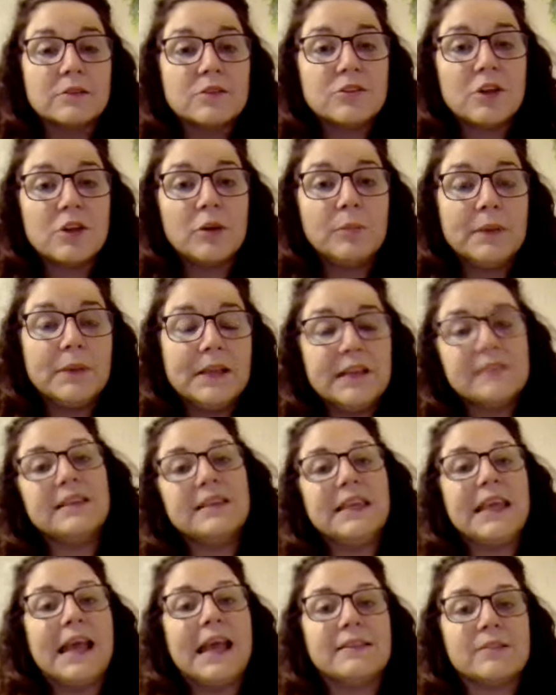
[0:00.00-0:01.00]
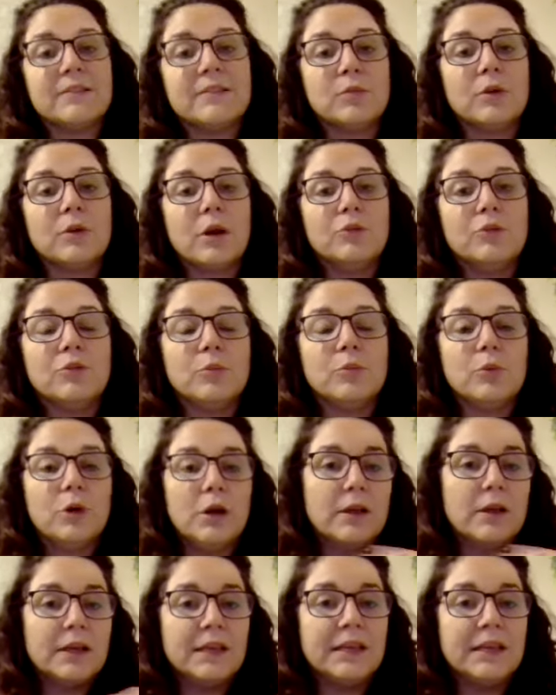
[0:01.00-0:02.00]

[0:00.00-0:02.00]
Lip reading: So because he had to go to work,